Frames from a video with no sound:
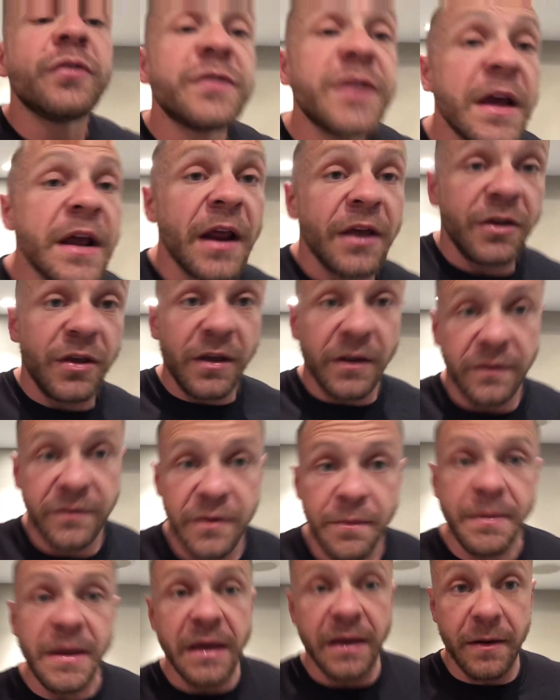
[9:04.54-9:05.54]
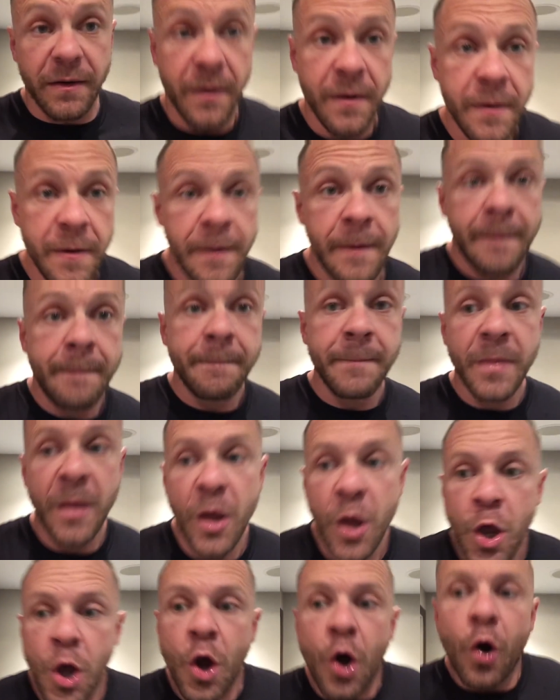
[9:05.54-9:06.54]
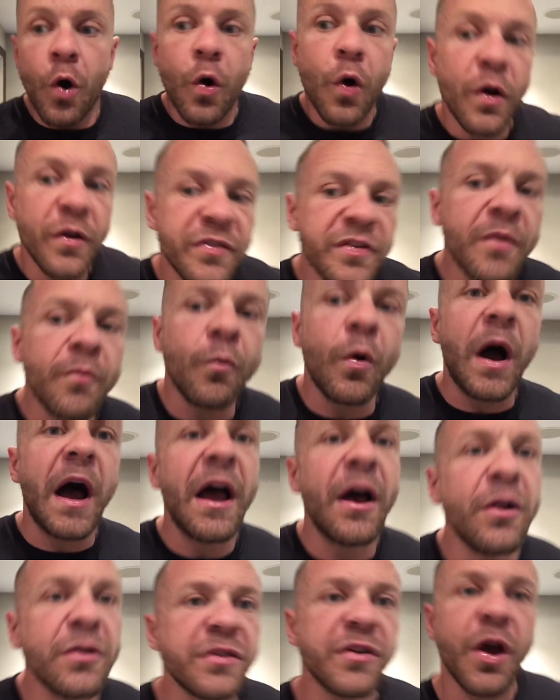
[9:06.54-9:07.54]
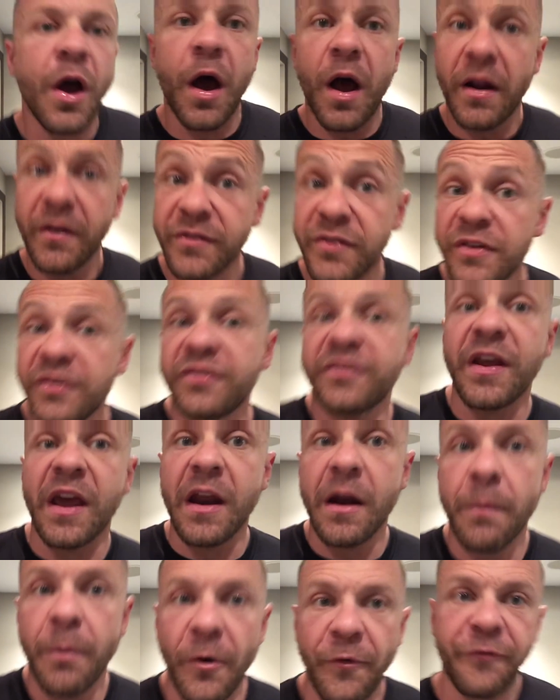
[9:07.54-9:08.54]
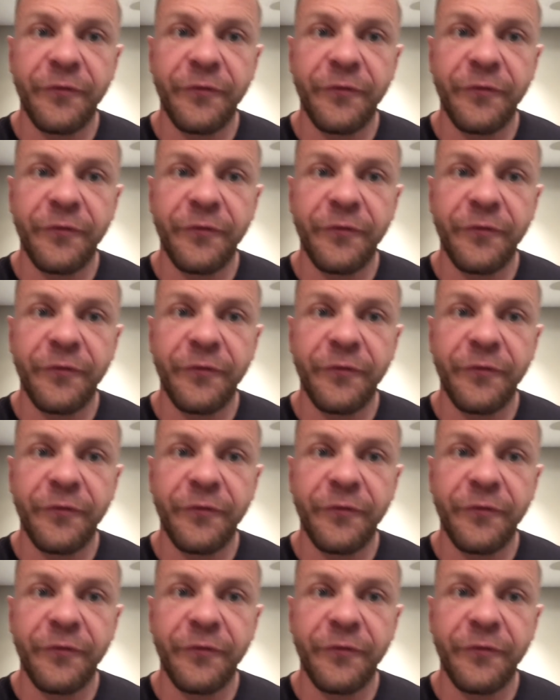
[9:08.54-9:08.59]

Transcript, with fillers: So check it out, you eat some meat. Or some wild-caught, sustainable